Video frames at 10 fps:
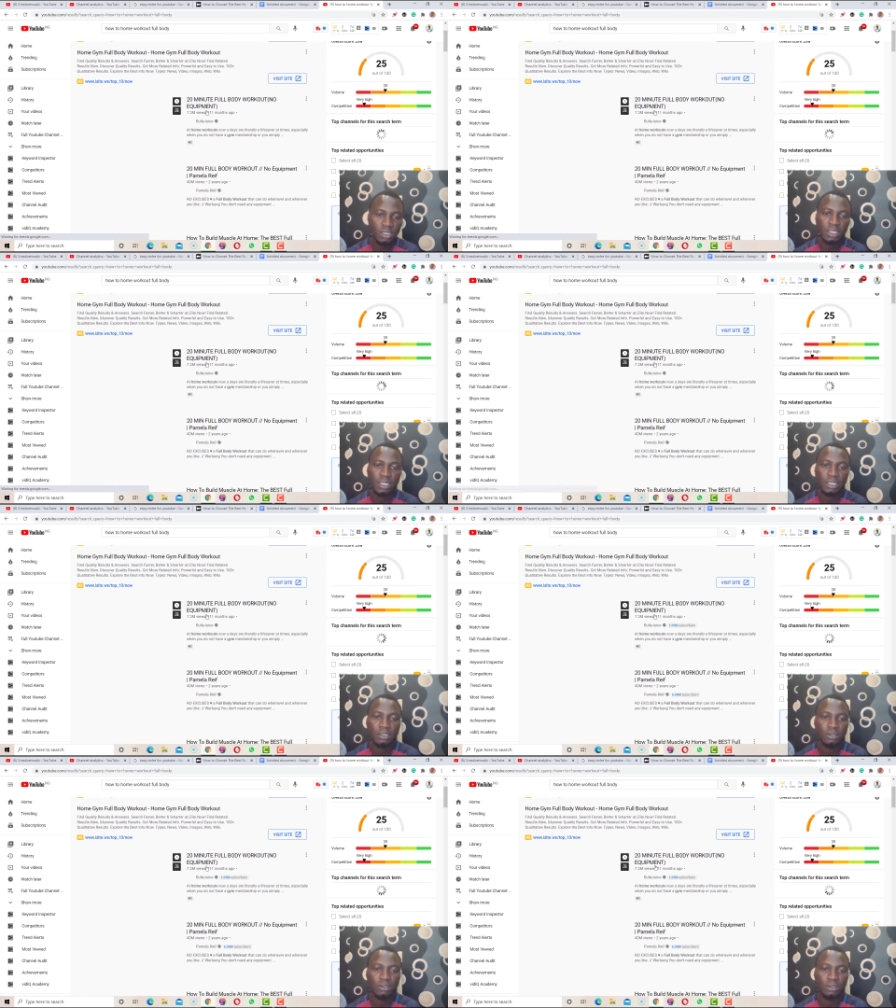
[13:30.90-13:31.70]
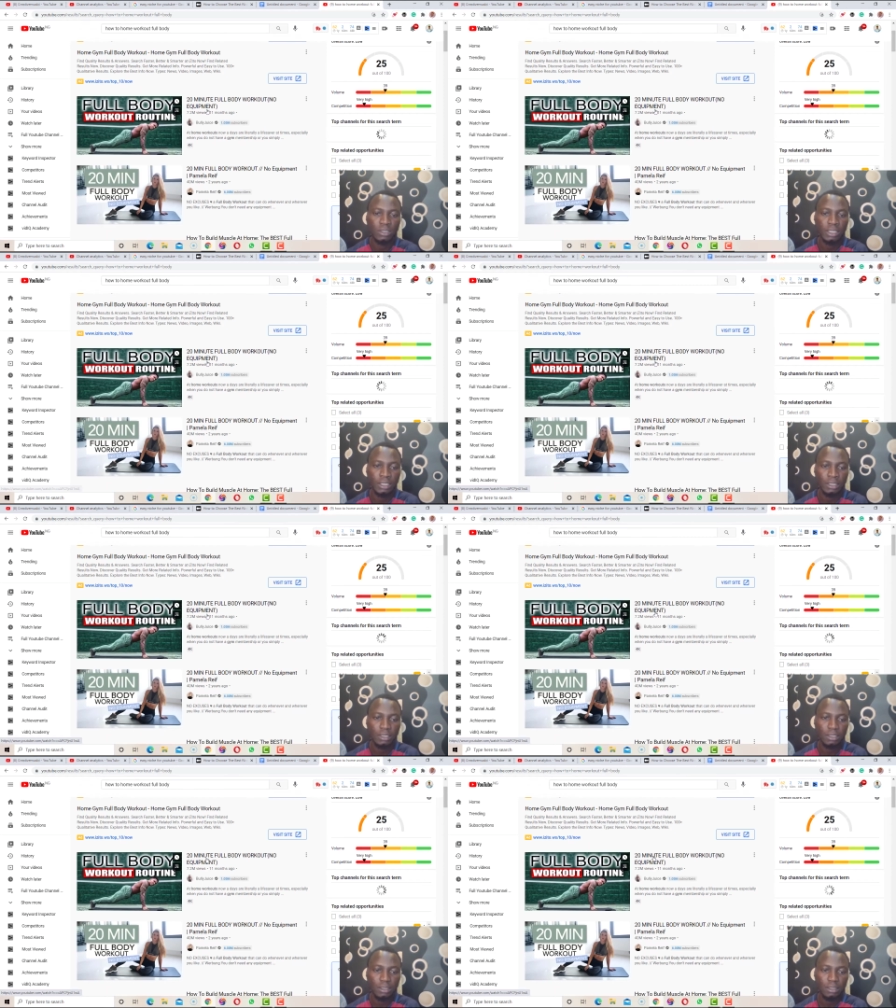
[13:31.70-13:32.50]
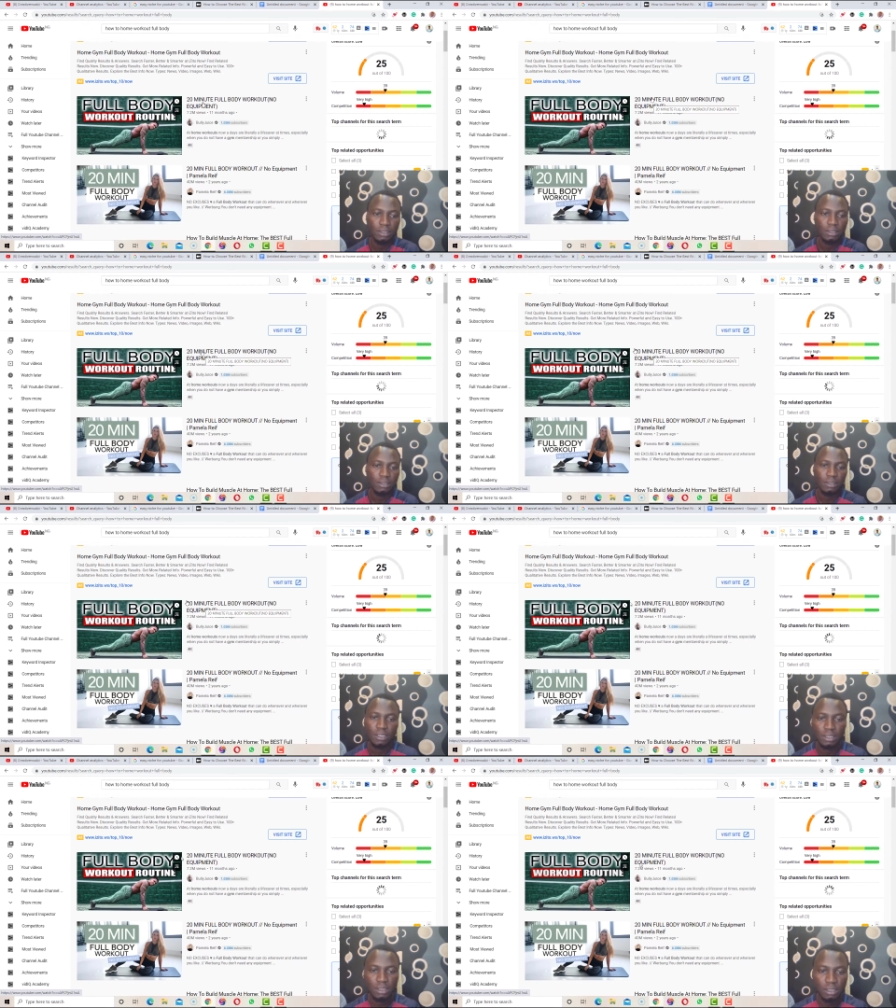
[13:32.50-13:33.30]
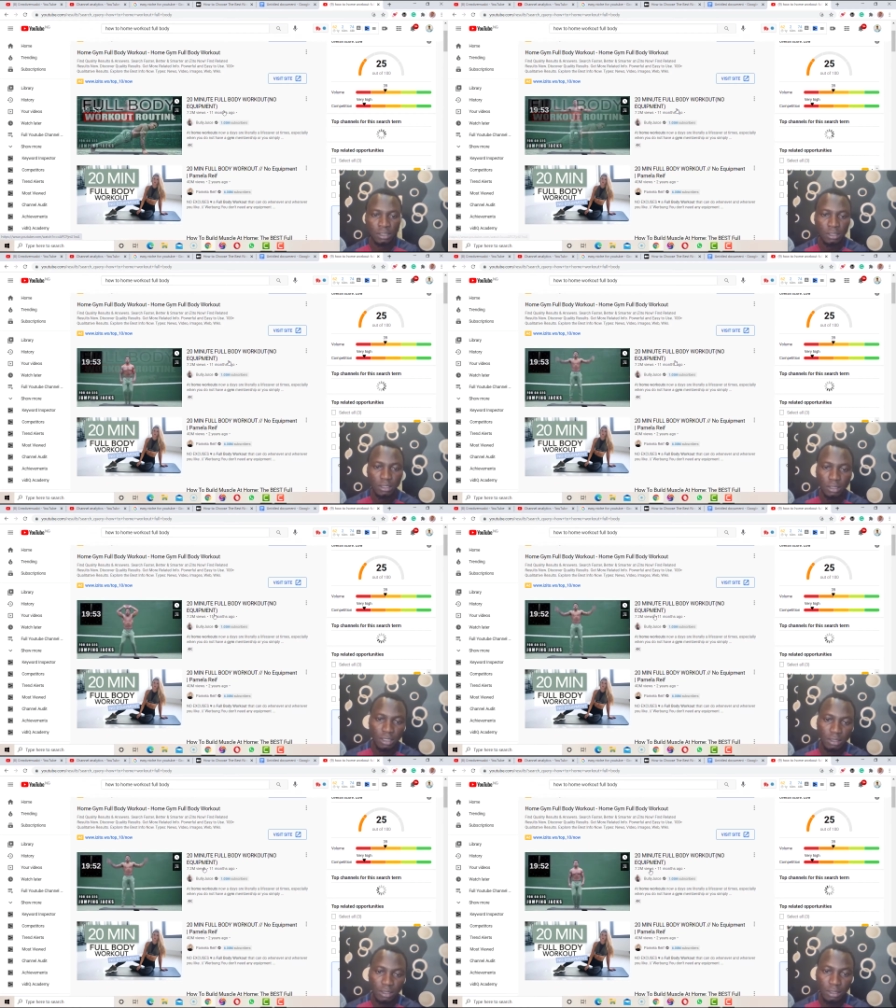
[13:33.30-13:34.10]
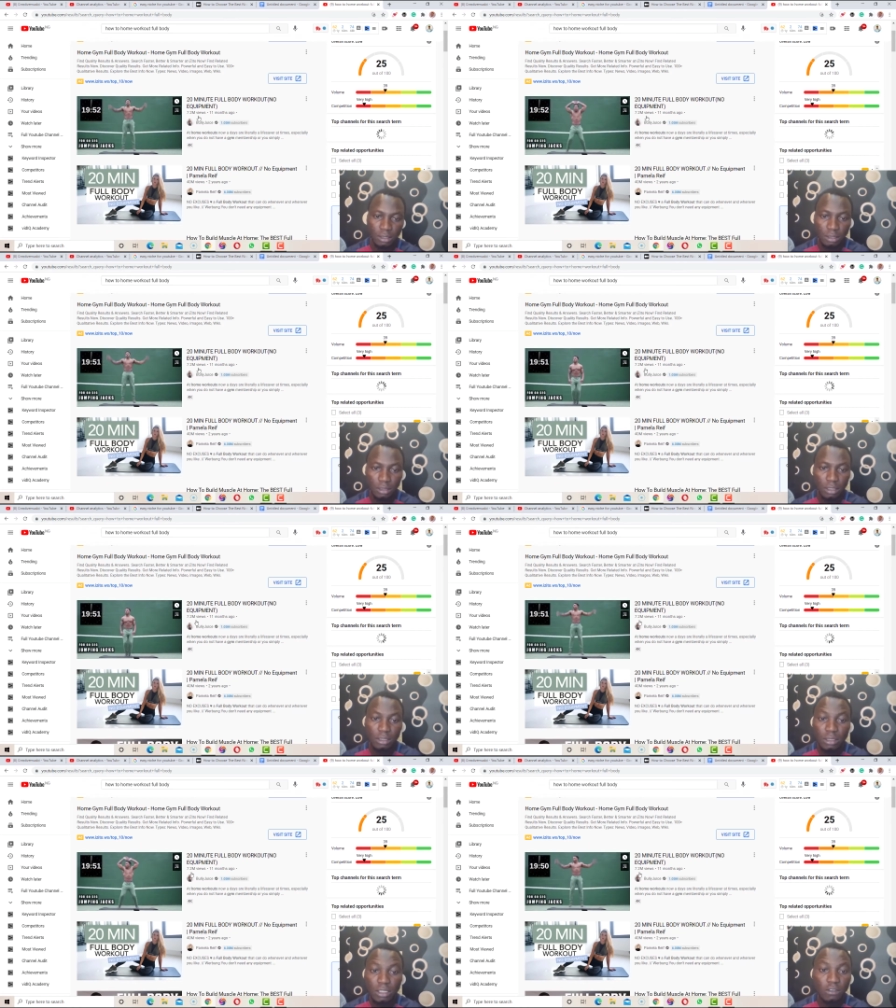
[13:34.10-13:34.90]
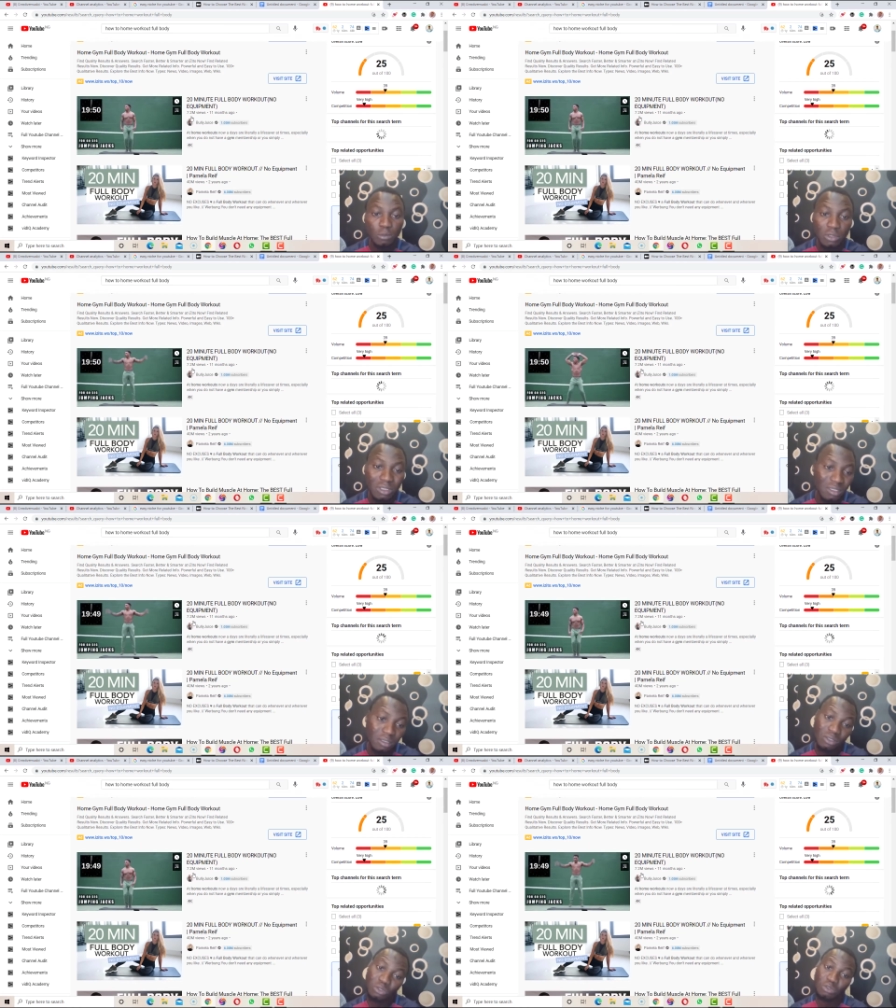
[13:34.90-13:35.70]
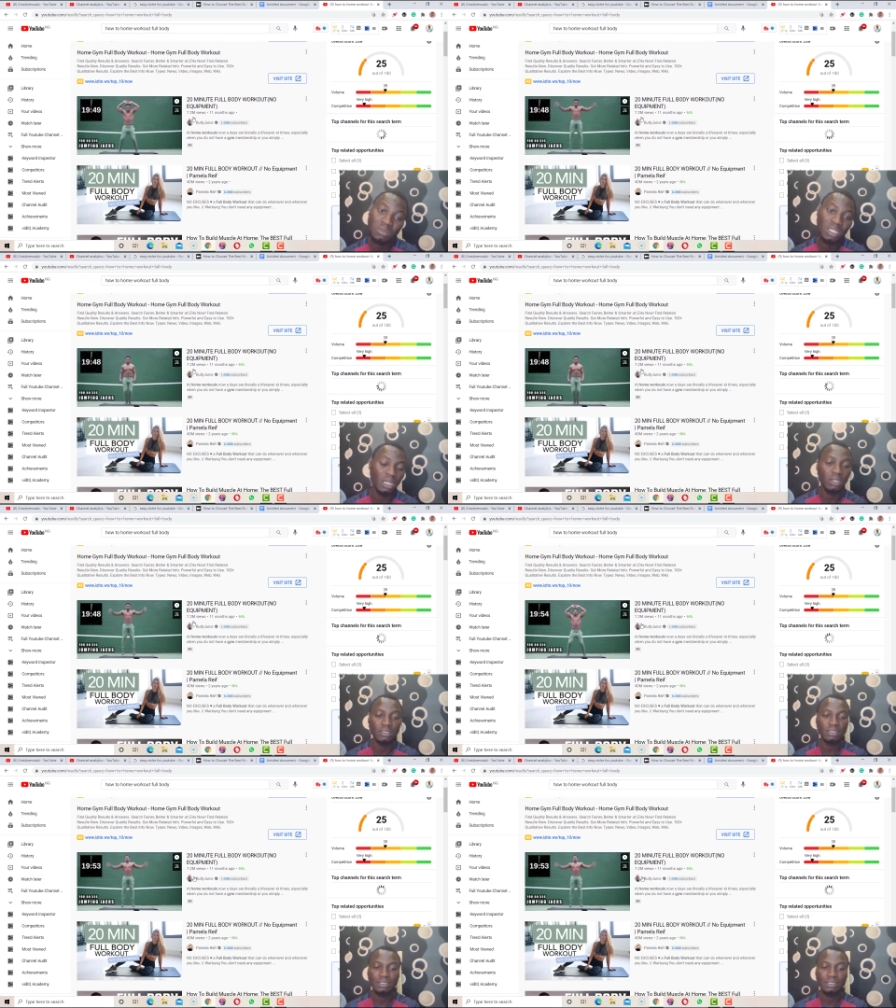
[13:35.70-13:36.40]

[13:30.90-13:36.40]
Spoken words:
checking on this. You can see 7.2 million.